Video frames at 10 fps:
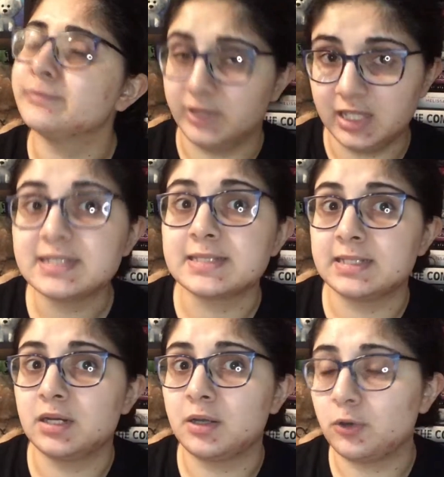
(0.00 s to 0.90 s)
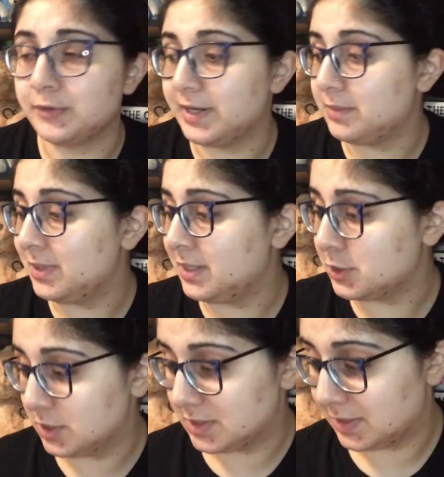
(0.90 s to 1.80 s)
This is gonna already be
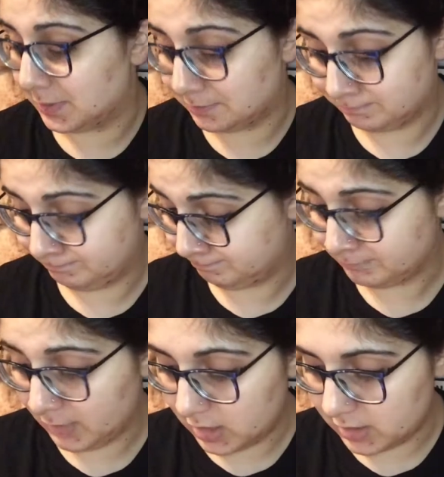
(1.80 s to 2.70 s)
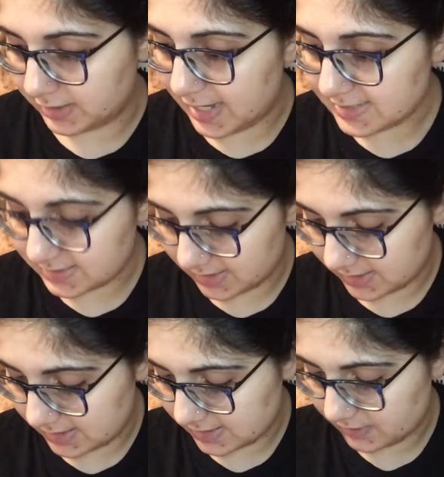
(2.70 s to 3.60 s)
interesting. Last
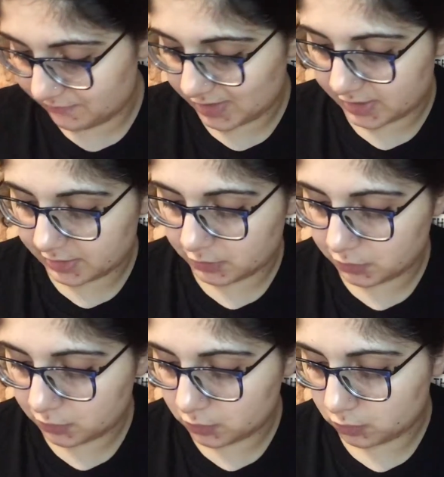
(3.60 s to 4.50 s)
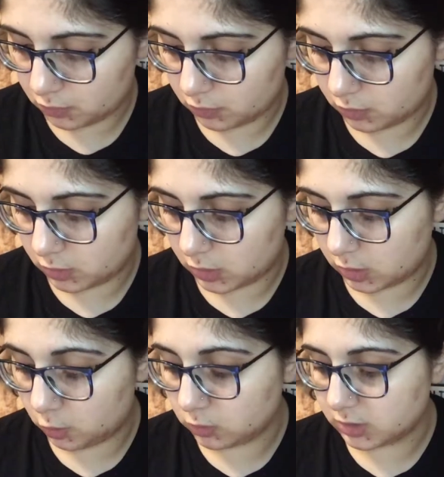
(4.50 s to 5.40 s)
is very new or
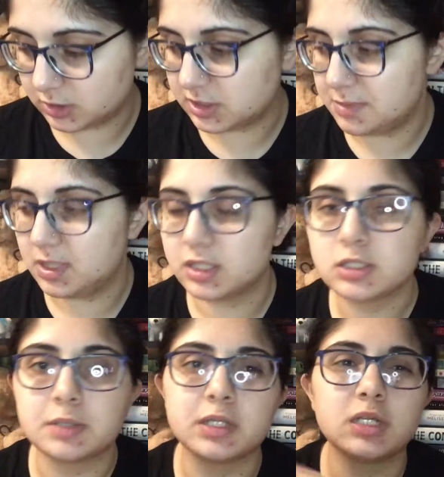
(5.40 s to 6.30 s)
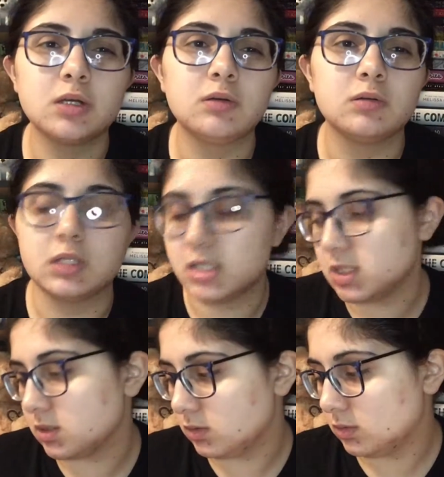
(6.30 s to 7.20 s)
old on your TBR. So I'm gonna go, this
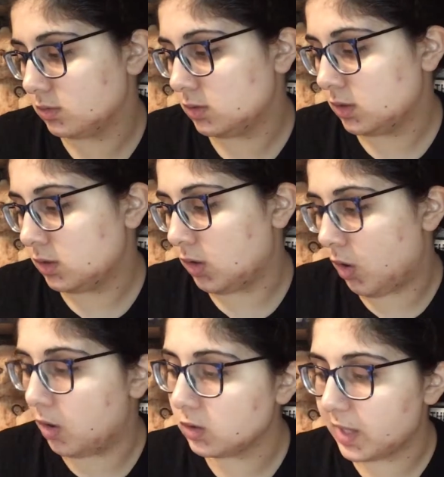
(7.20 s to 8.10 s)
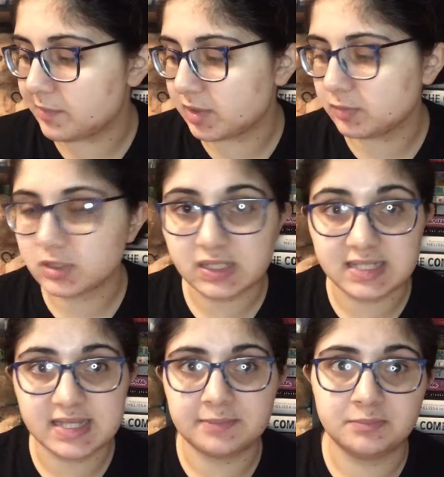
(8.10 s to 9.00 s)
is all library books
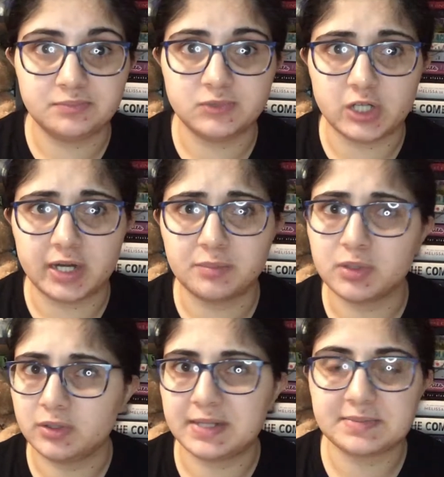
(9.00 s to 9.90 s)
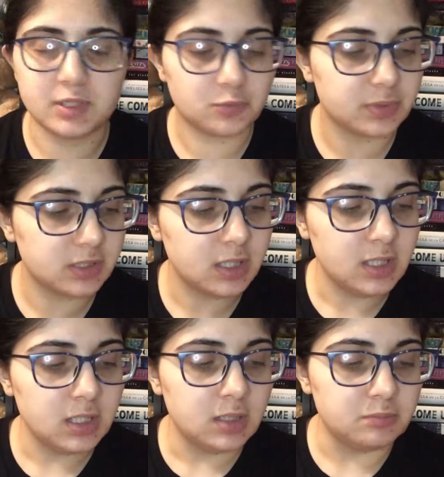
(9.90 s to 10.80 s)
except Dragon Pearl, that's my own book.
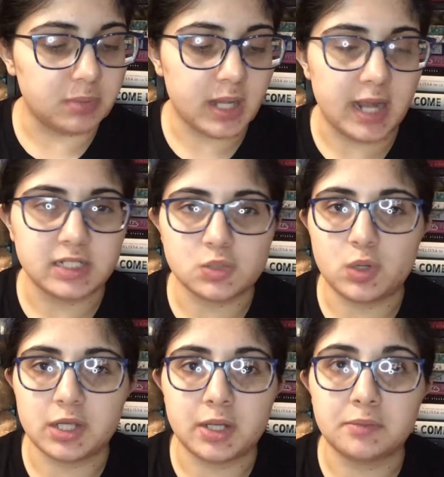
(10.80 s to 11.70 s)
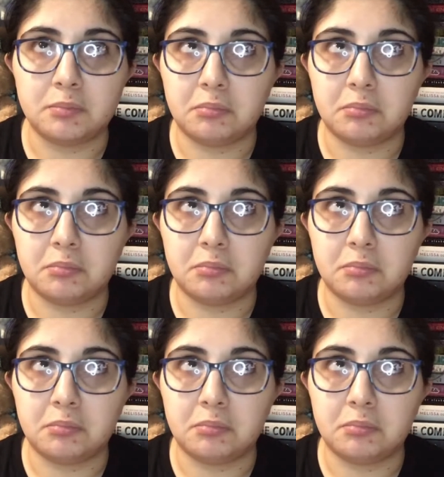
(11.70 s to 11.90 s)
But I just wanna get